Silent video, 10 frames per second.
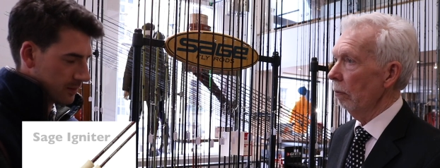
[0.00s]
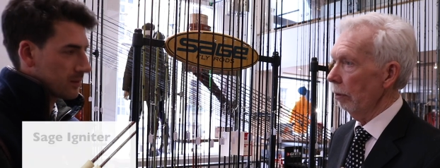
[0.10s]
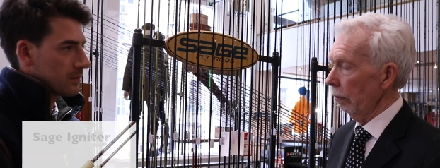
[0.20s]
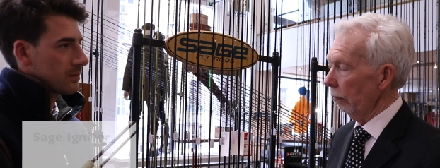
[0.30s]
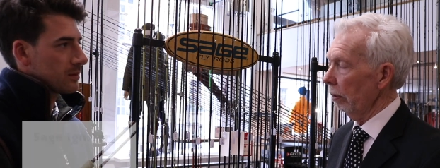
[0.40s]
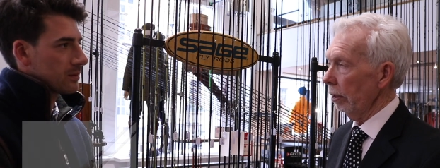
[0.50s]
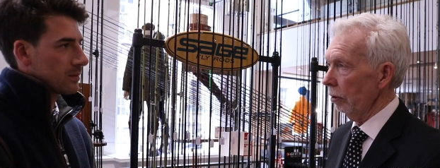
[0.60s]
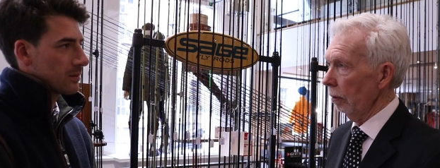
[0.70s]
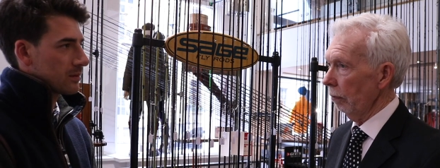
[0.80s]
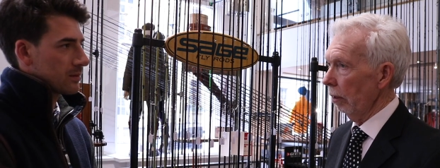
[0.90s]
Speaker 1: with a
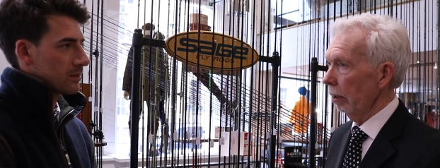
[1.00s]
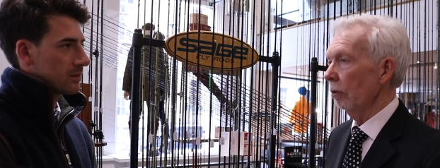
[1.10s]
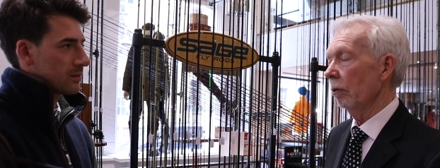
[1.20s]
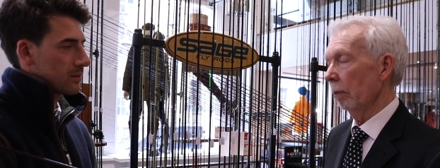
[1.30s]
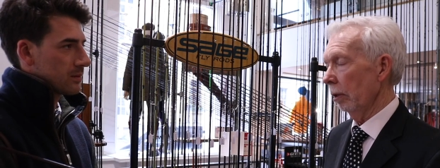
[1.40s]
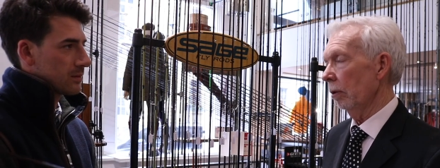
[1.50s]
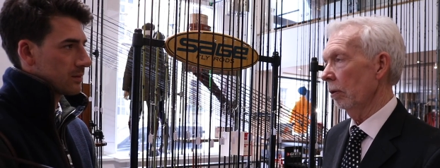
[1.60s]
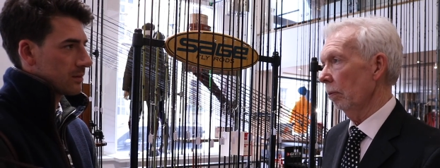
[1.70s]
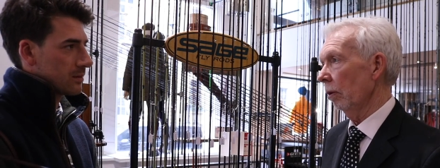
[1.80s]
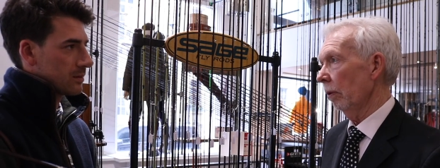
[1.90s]
variety of lines might
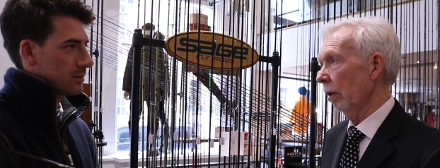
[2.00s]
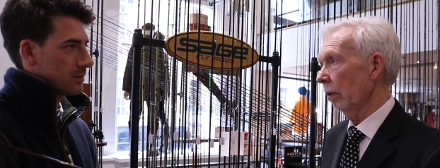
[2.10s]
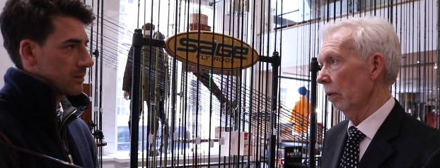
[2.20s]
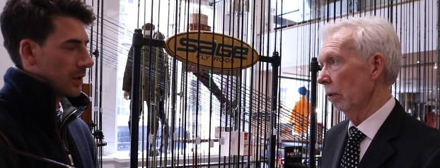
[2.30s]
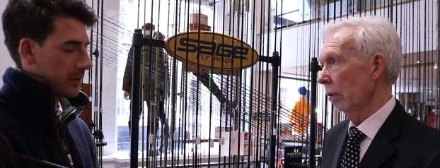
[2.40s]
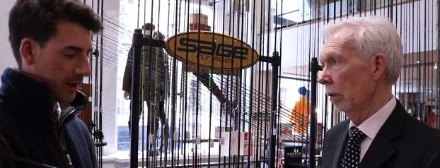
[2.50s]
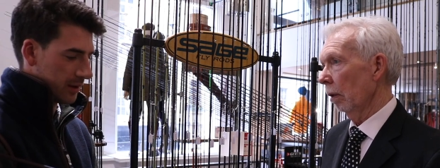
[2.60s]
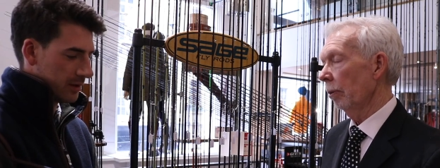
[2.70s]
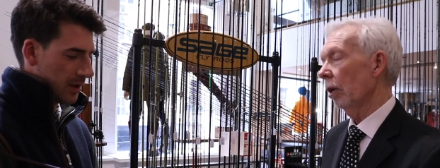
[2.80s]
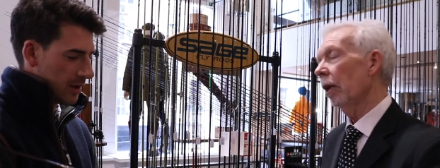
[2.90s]
do me well. Okay.
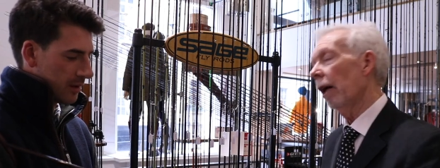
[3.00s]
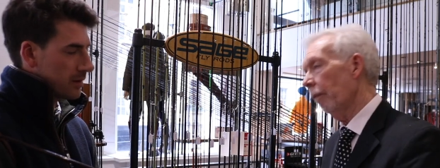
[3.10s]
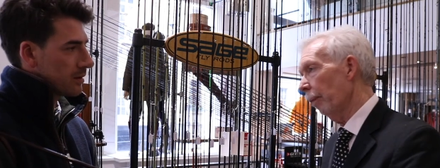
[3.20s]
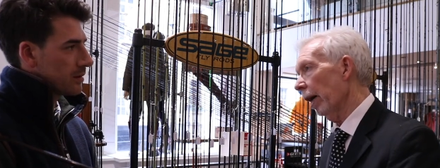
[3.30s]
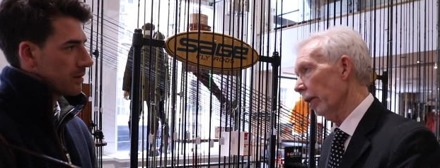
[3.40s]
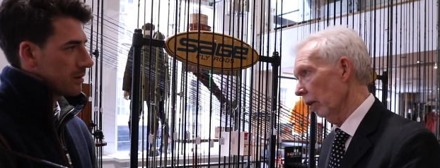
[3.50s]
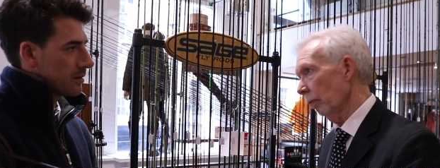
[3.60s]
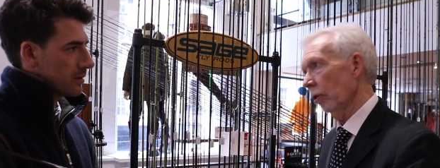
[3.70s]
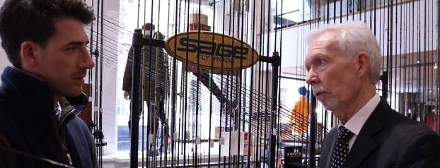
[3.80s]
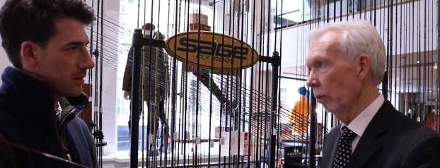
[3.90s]
I mean, I'll have
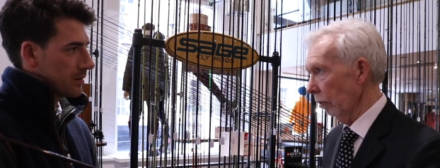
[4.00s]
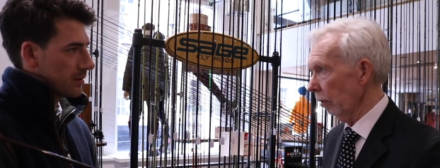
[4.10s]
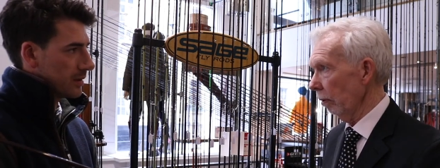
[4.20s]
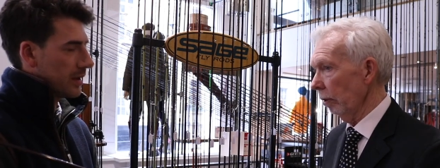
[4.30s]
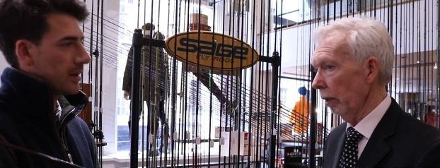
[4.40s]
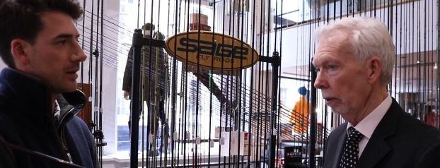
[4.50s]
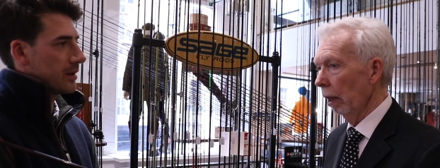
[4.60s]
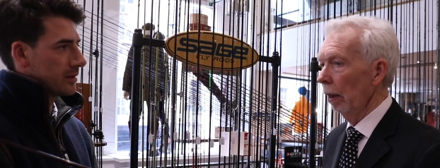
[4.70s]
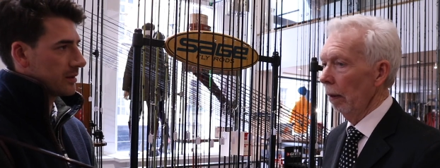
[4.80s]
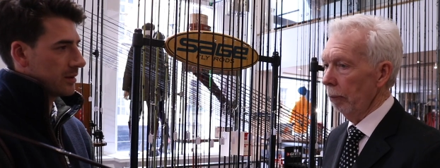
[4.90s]
backups, of course I yeah, will.
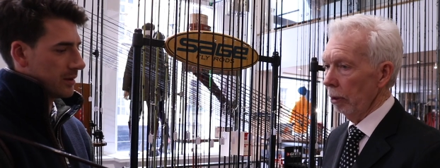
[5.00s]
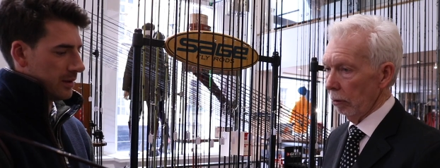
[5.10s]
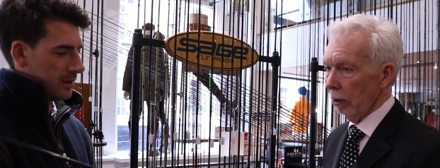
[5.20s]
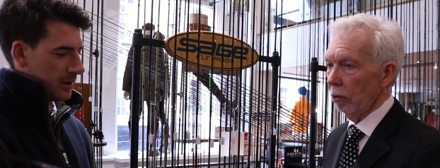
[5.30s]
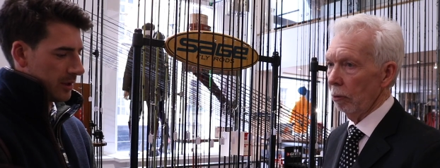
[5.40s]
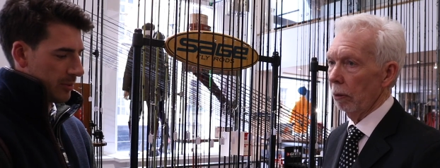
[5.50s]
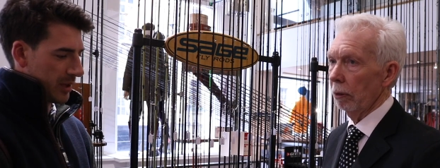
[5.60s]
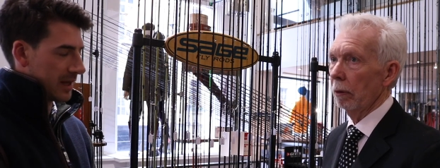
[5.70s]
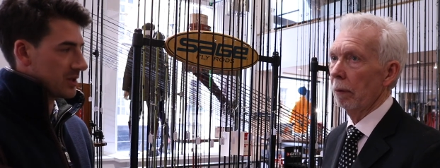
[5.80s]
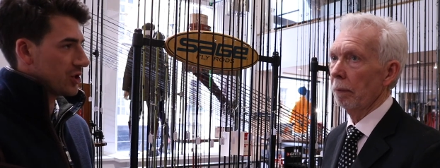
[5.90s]
Yeah.
Speaker 2: But this one.
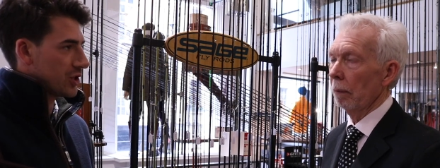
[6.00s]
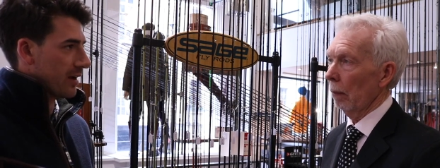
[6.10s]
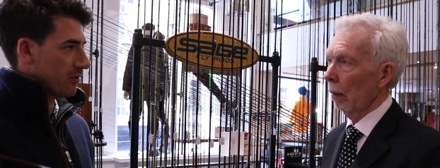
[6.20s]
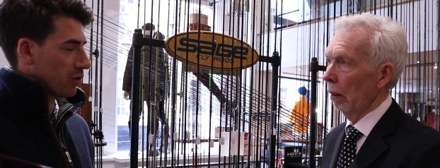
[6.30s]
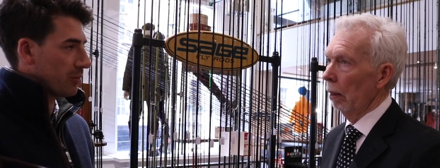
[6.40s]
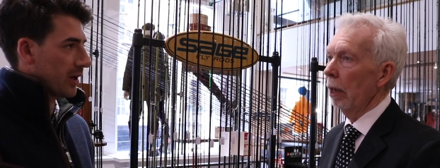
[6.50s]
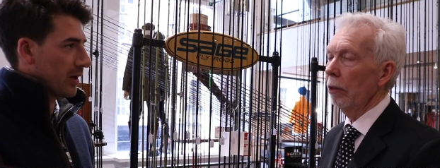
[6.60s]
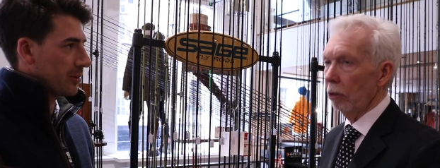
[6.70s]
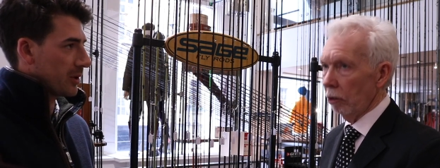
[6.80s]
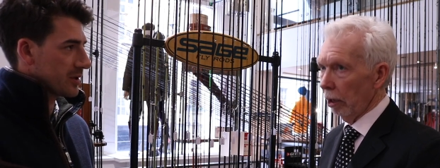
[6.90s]
But as a general
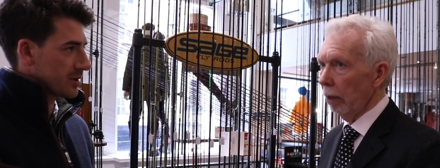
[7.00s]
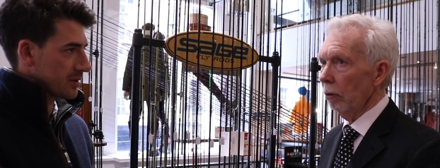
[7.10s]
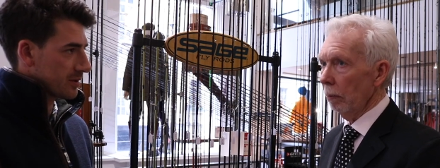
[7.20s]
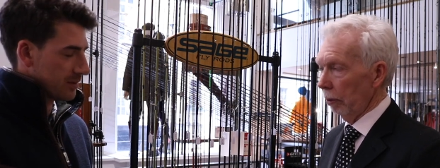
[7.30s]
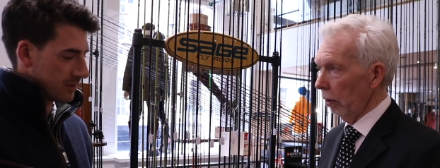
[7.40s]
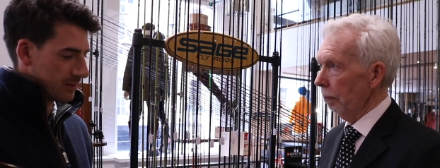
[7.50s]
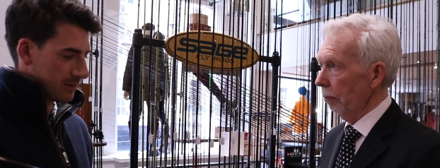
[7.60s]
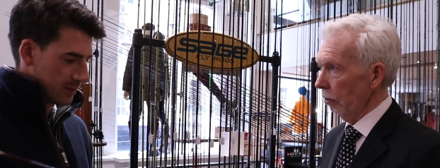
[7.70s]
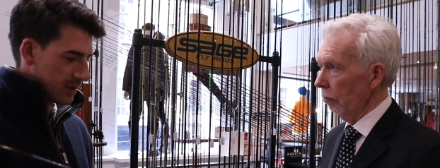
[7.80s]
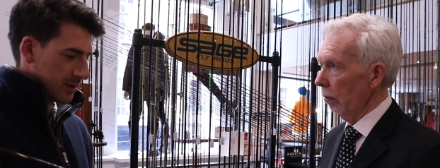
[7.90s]
purpose. As a general
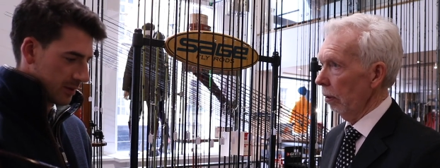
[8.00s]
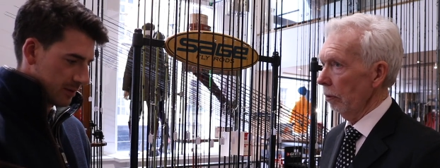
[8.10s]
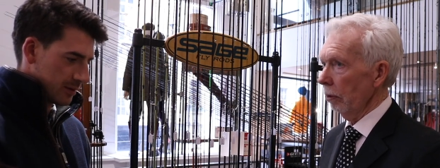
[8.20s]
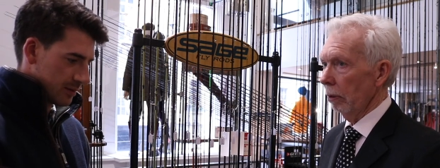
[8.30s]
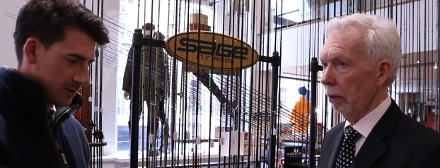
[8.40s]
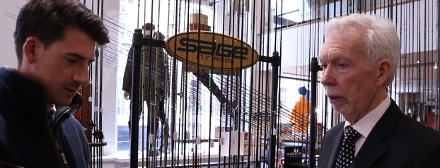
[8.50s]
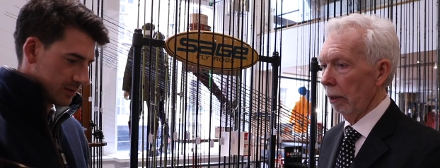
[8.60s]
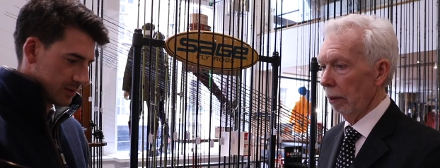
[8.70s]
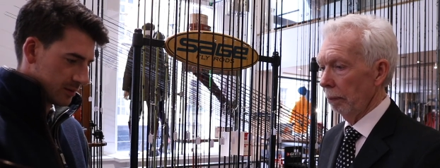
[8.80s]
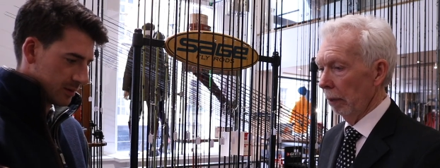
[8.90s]
Speaker 1: purpose
Speaker 2: rod.
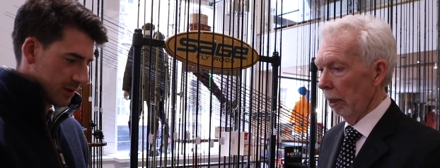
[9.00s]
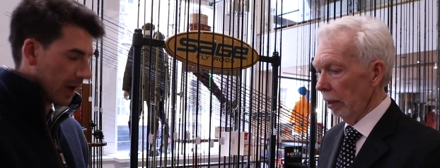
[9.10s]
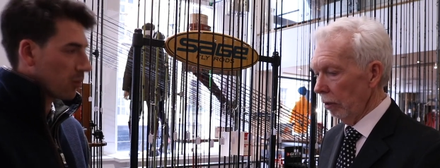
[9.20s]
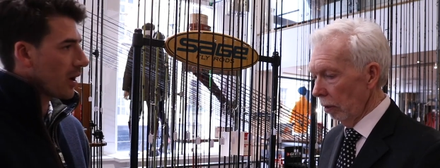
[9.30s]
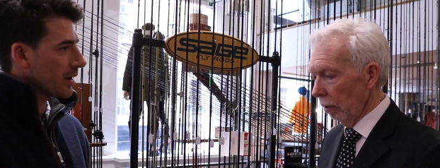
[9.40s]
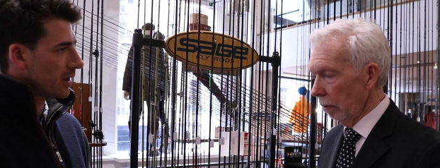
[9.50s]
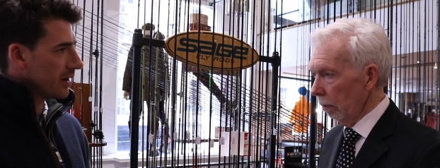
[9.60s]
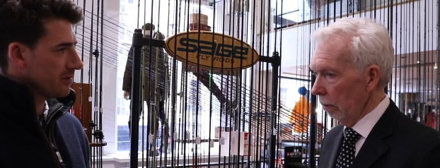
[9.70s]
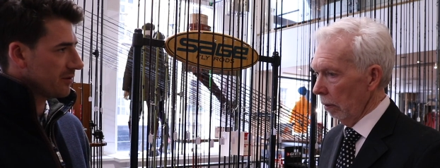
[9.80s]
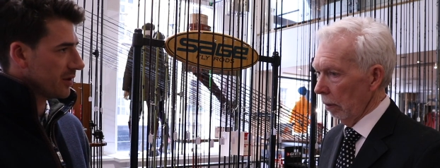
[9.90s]
Um, and why
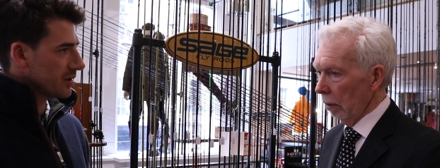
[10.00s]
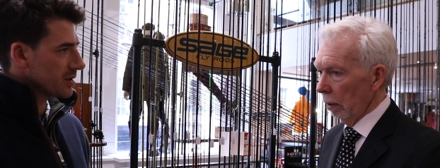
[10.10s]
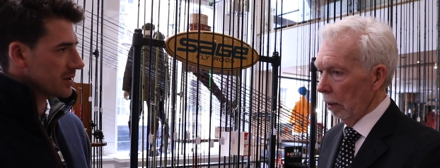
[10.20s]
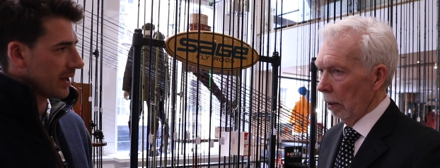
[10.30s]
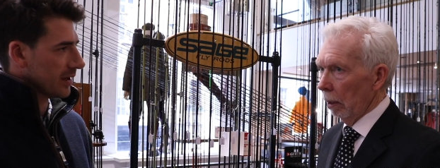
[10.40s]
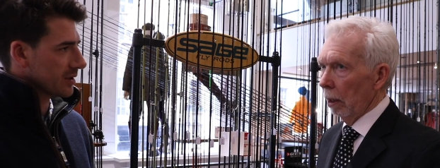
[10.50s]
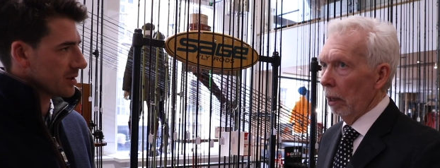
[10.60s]
nine foot six?